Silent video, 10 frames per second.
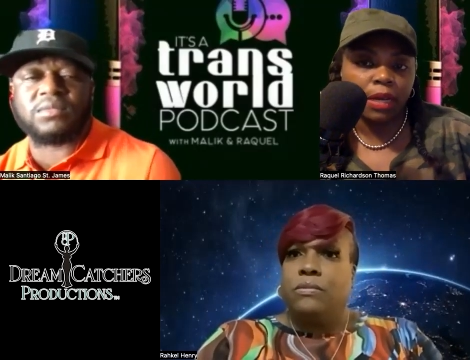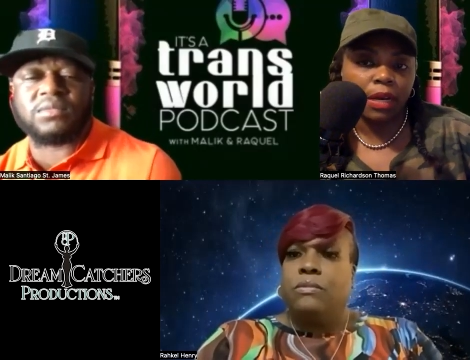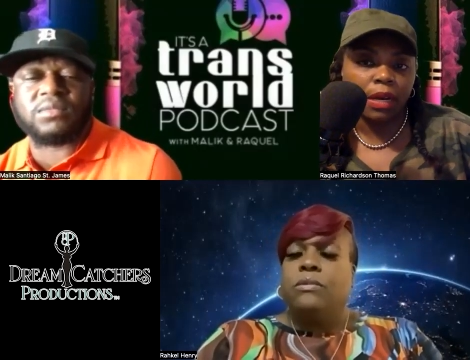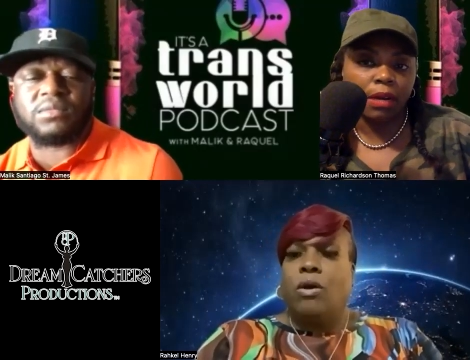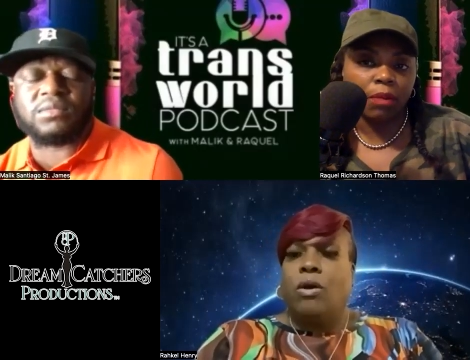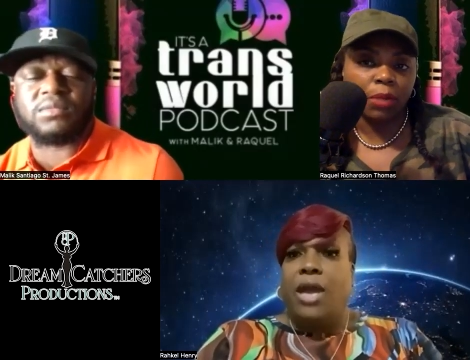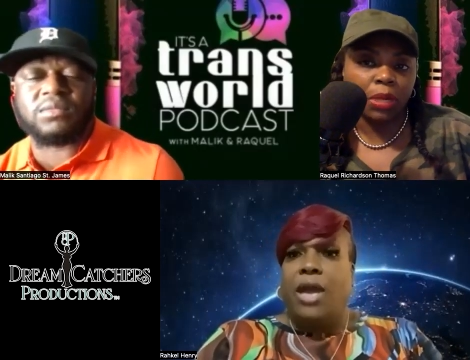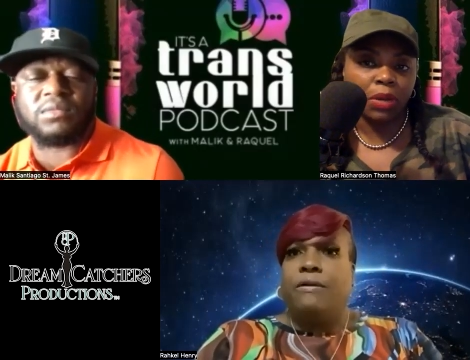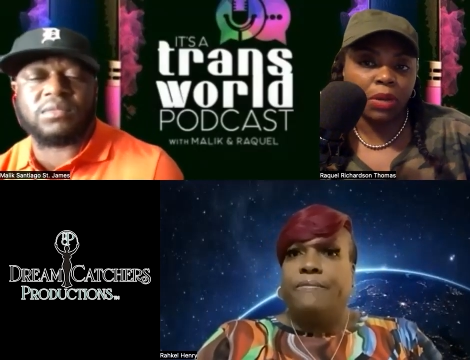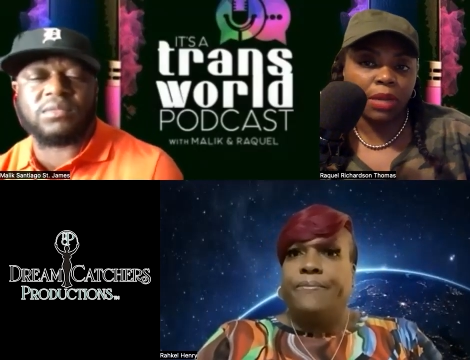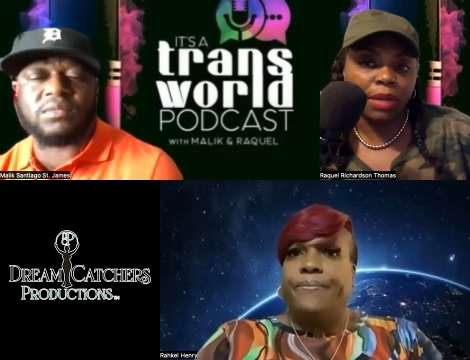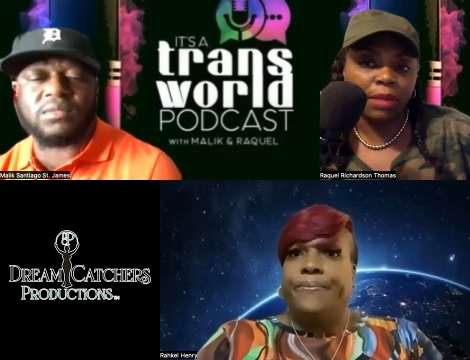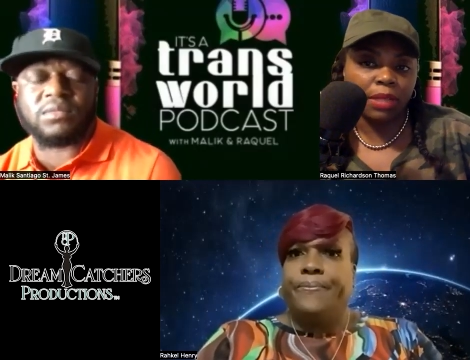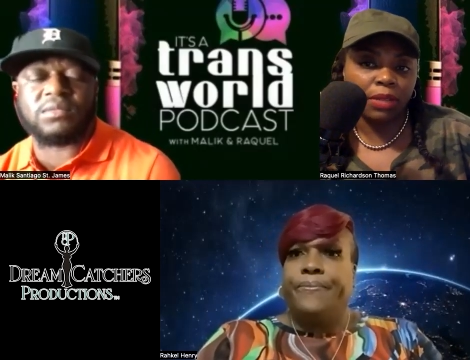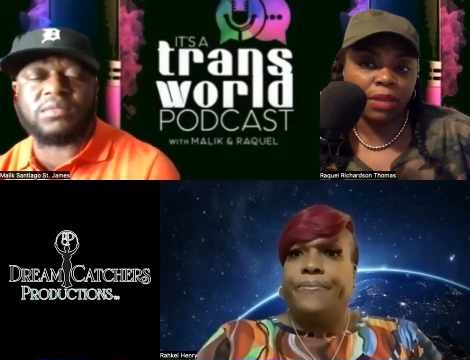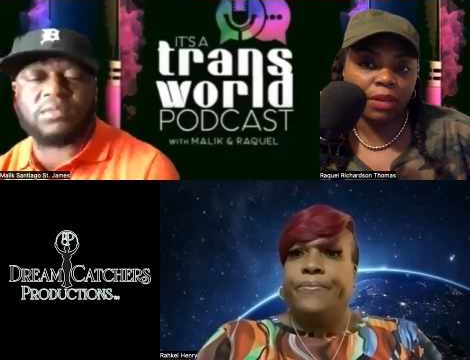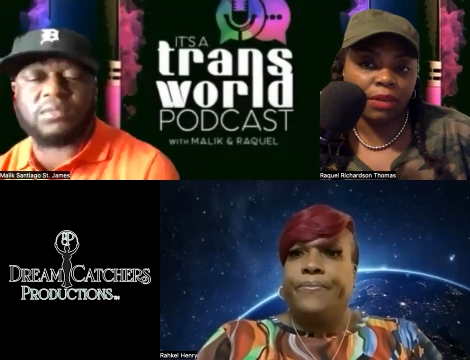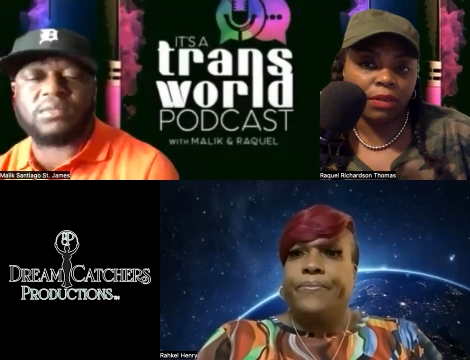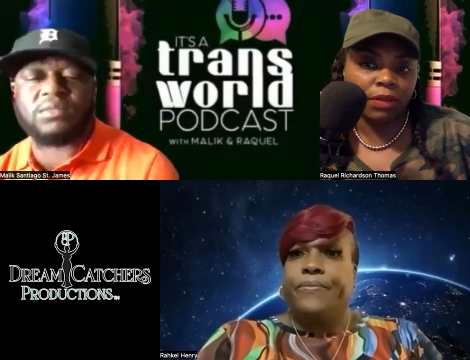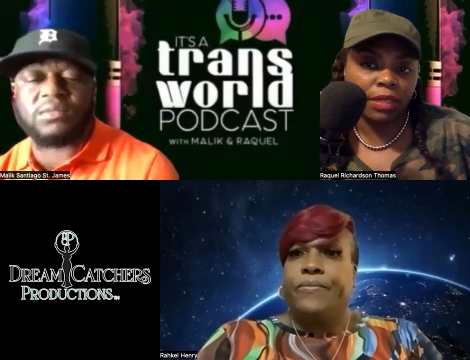Speaker 1: Um, okay. We know that mental
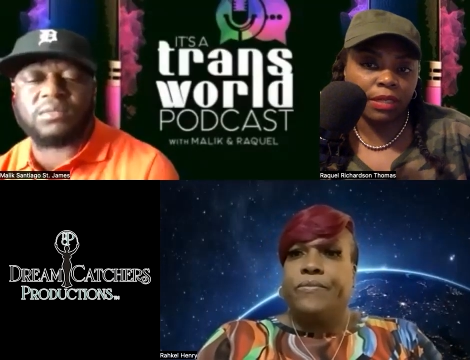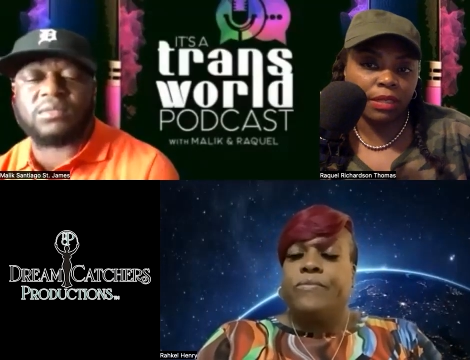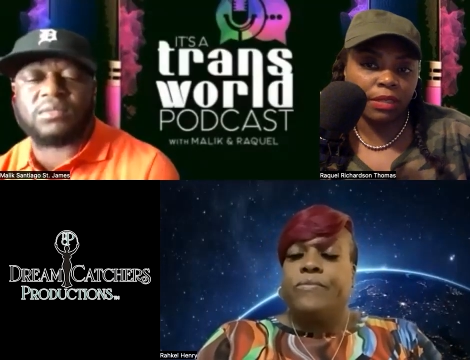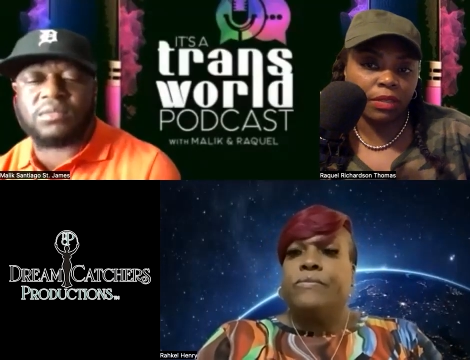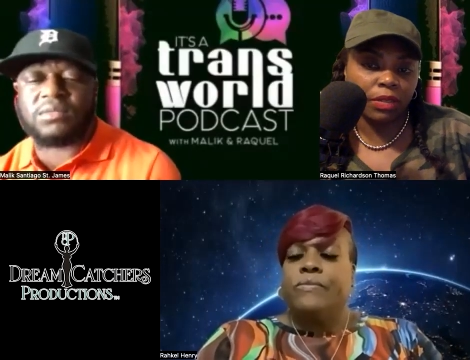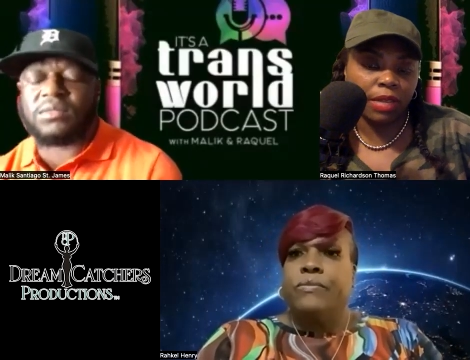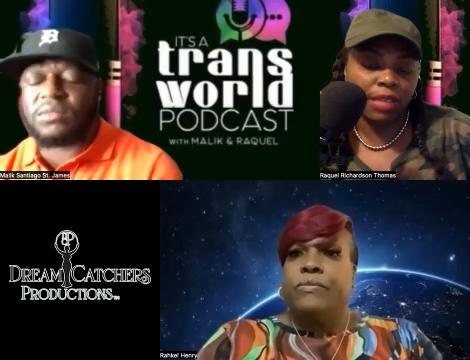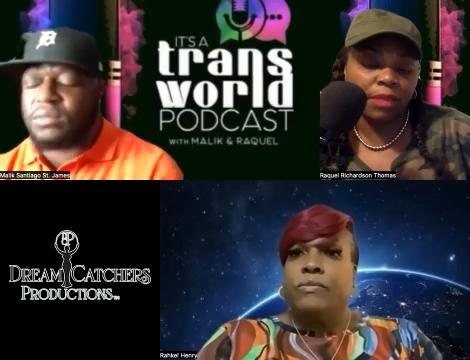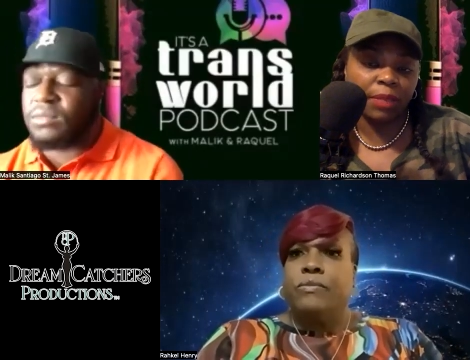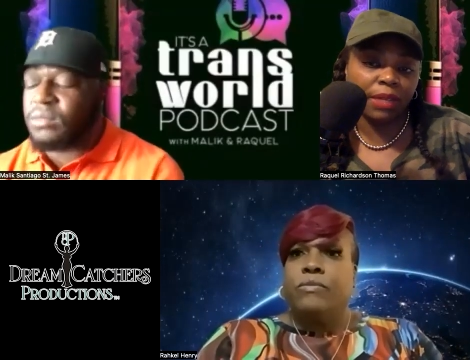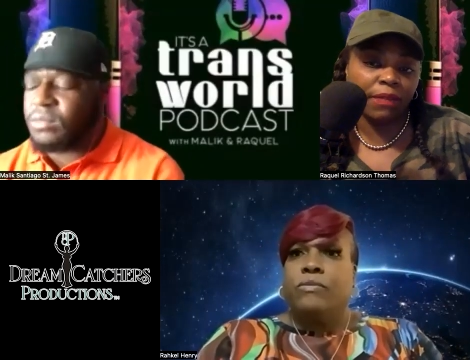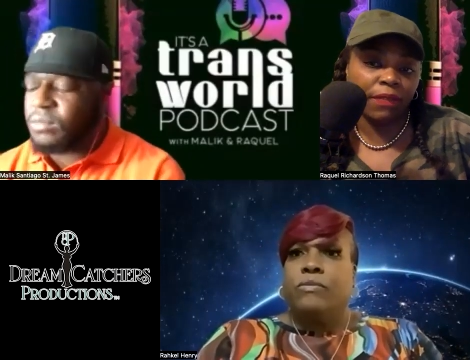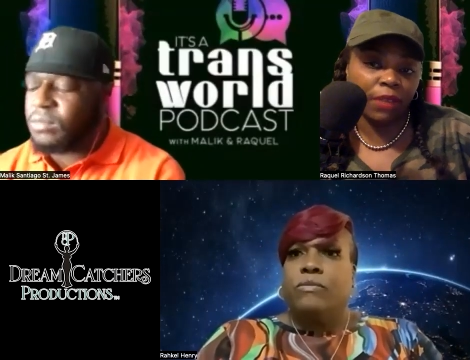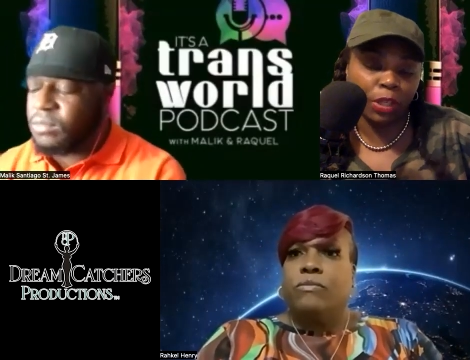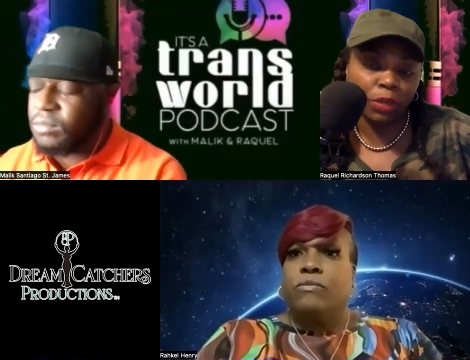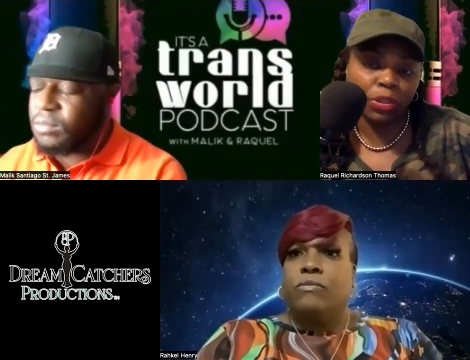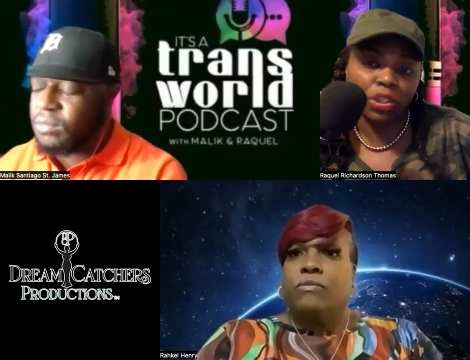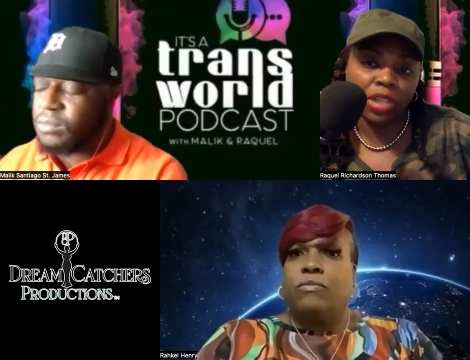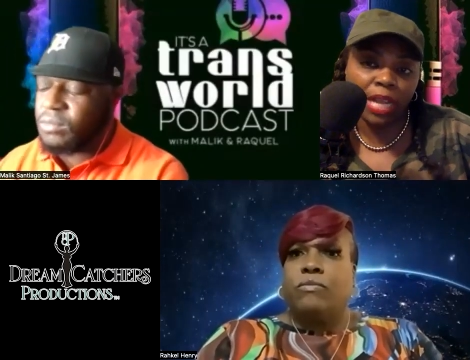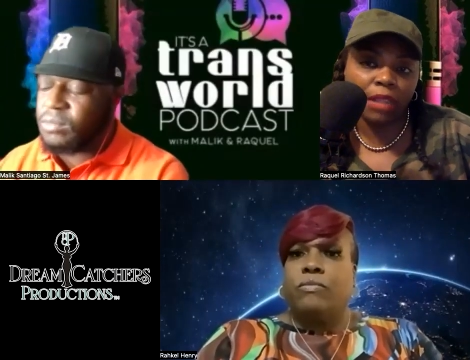health is has been a huge
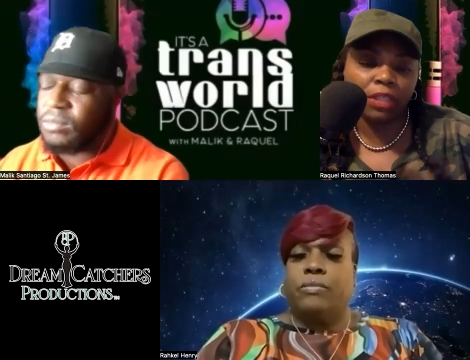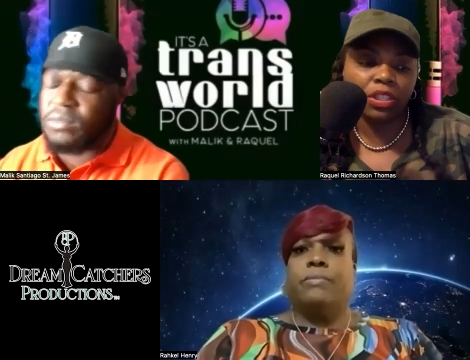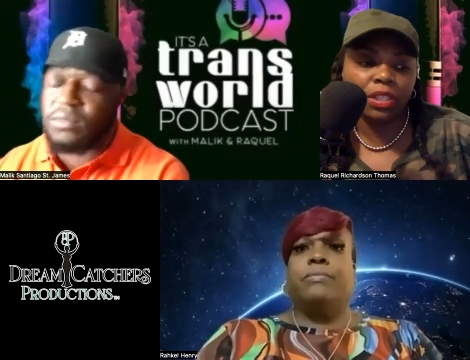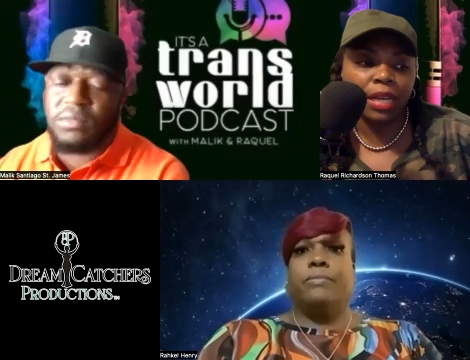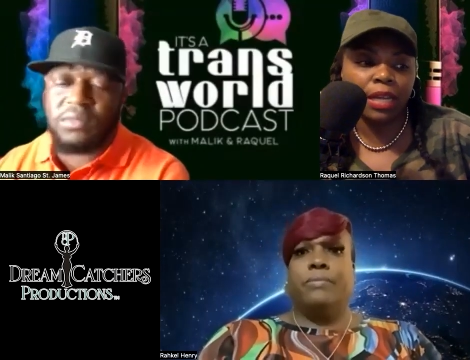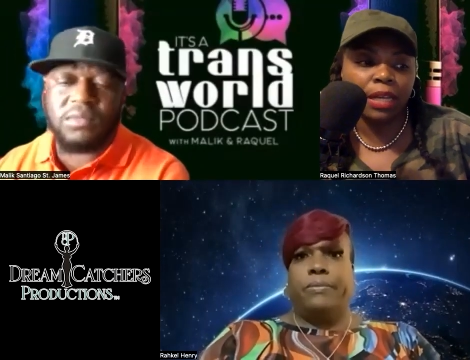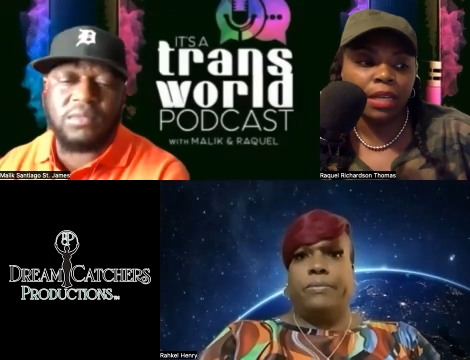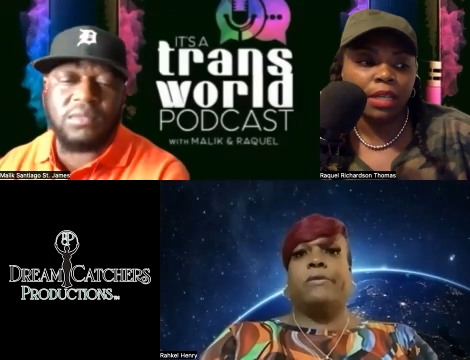challenge, not